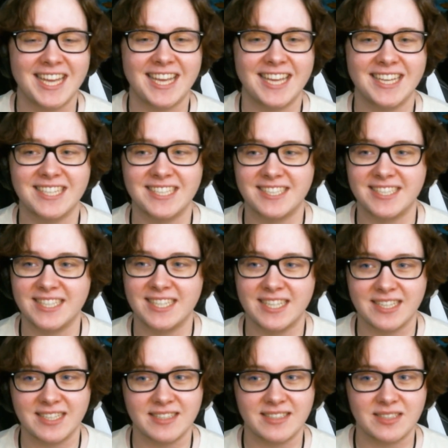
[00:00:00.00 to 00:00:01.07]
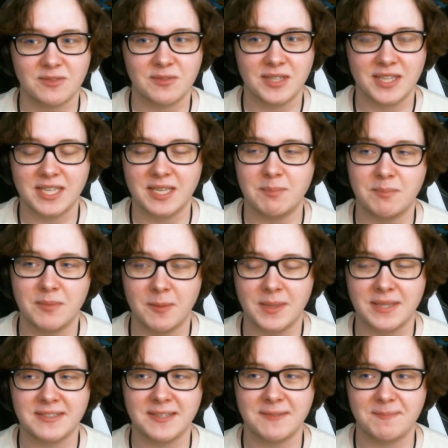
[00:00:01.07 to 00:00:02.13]
and she is really
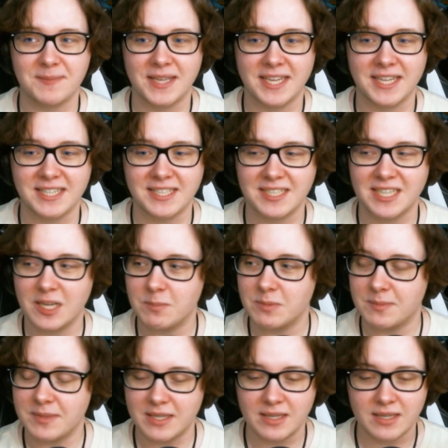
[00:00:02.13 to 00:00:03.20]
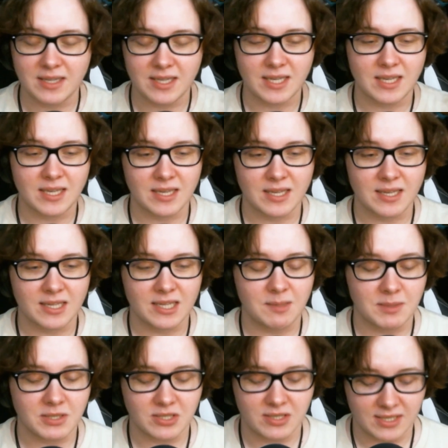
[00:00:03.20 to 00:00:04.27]
amazing, and she helps me keep my
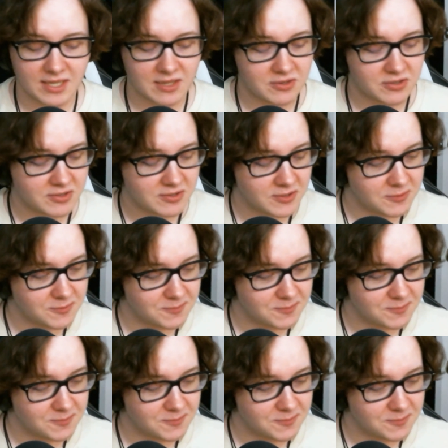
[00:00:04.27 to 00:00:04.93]
shit together. So